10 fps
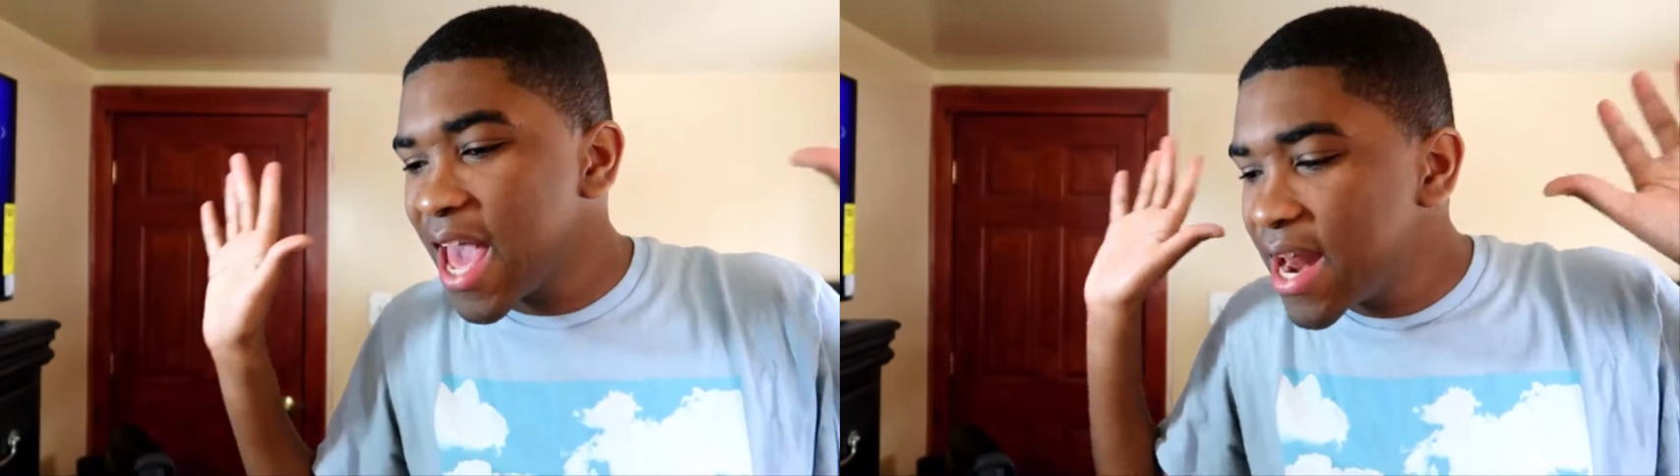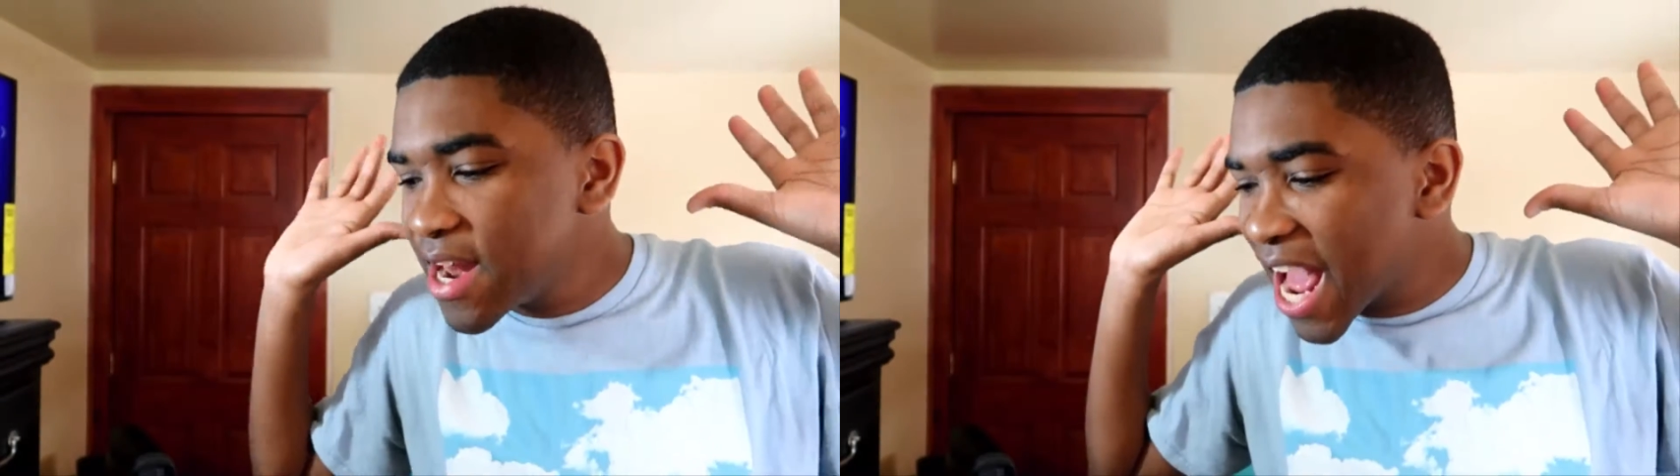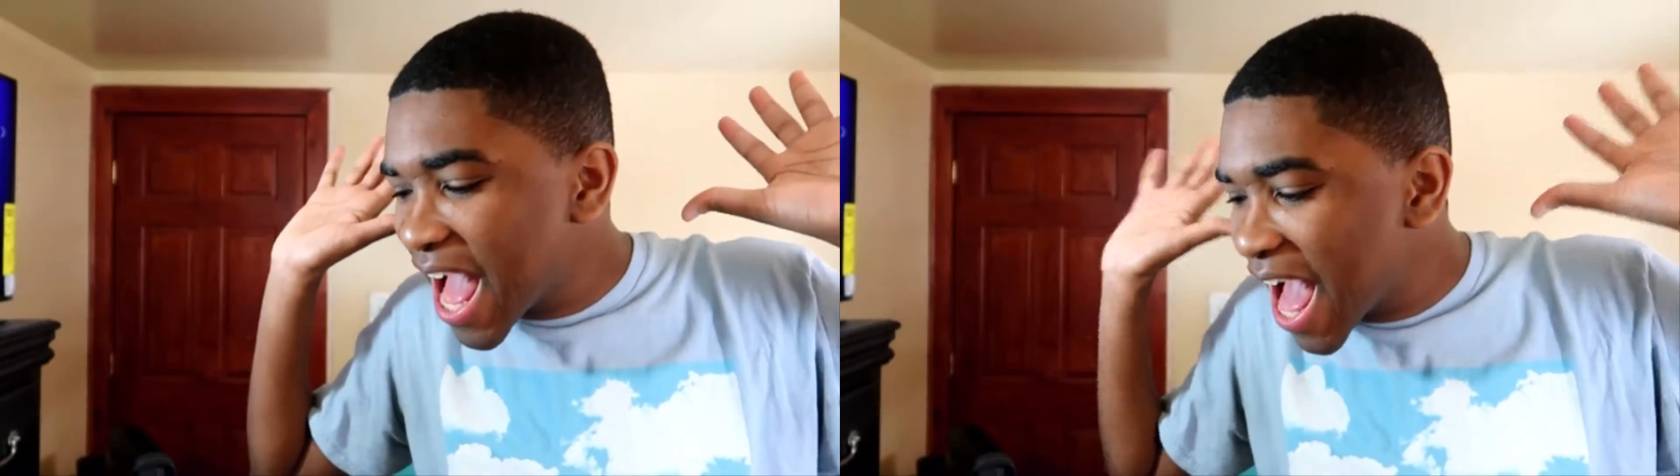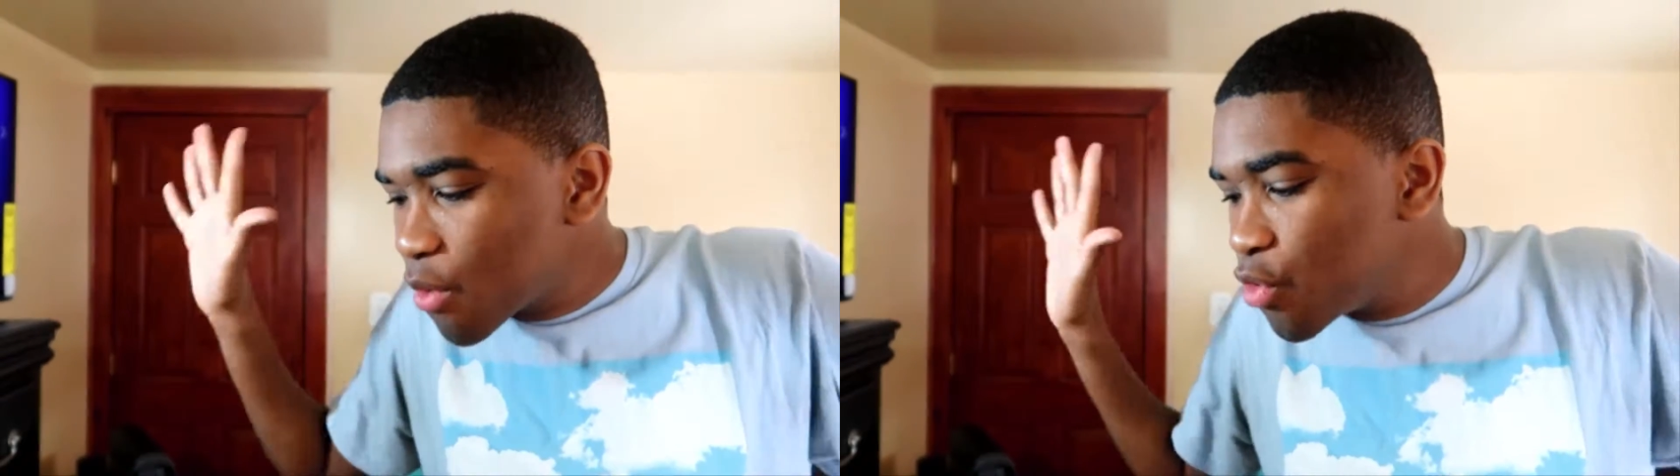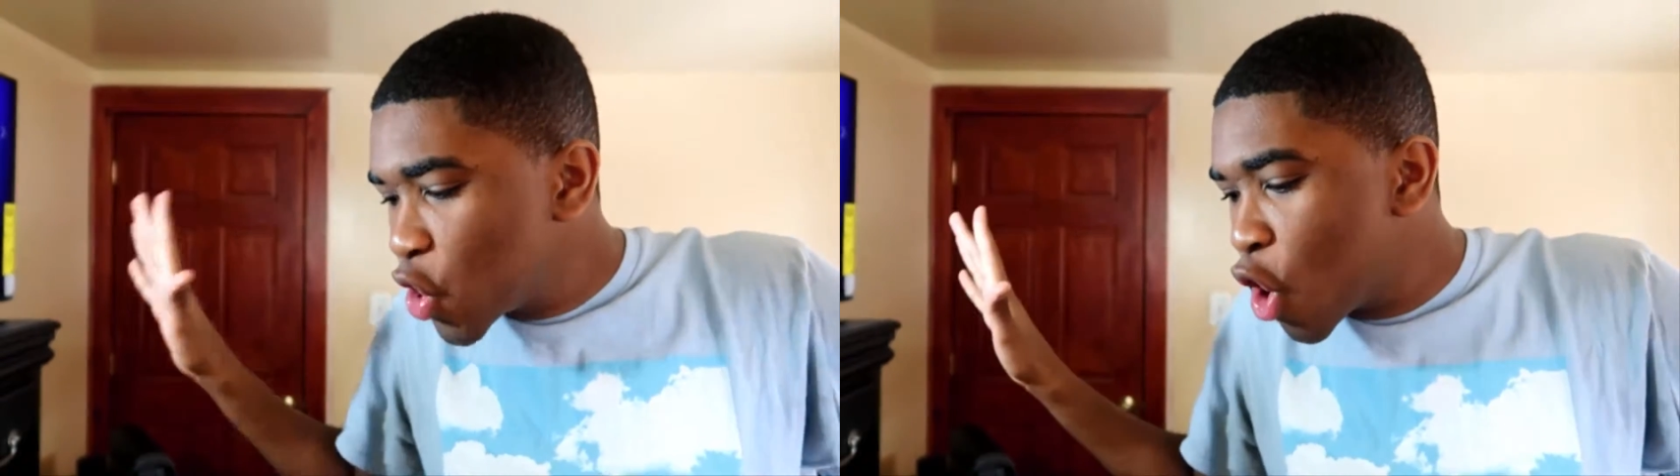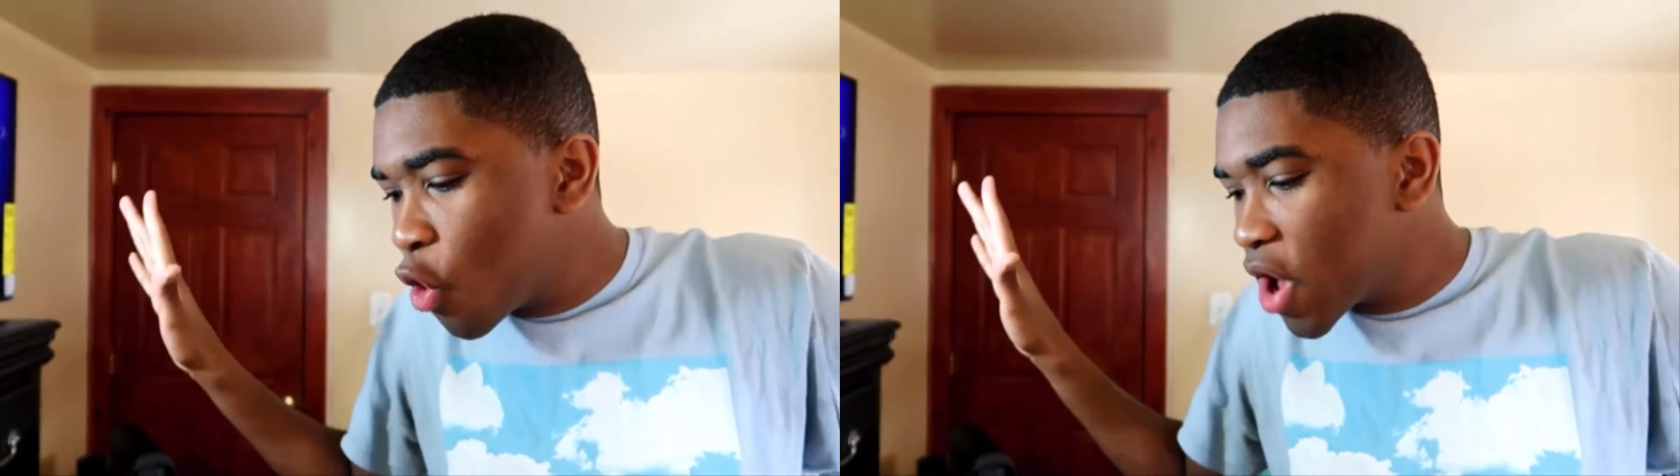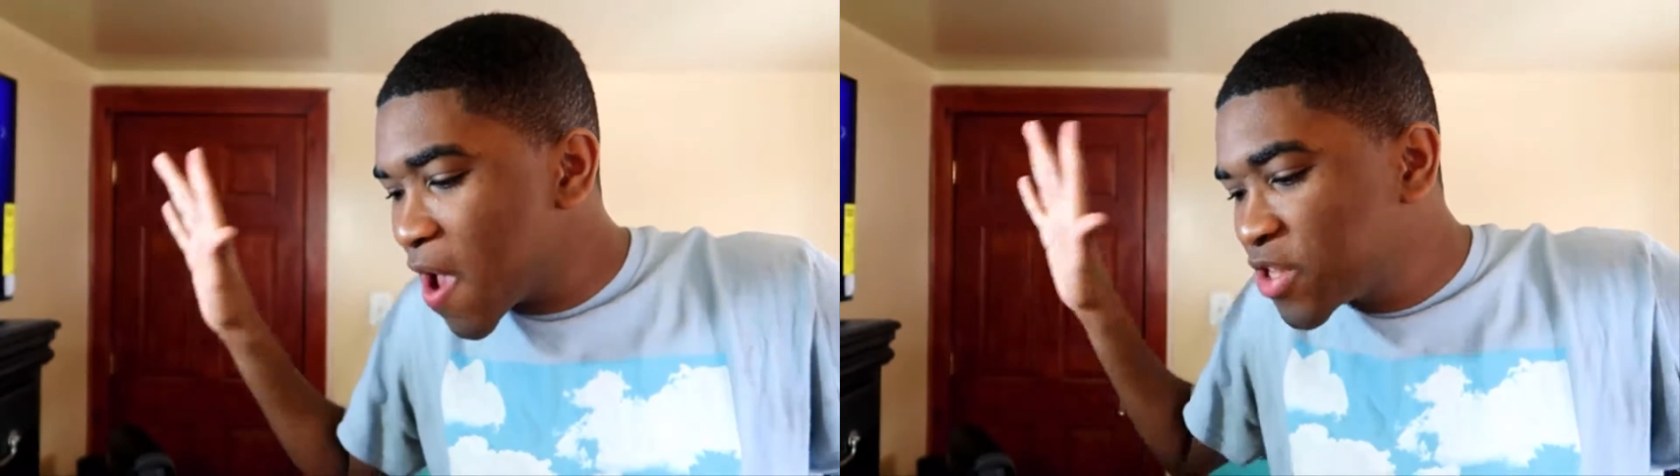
and I don't know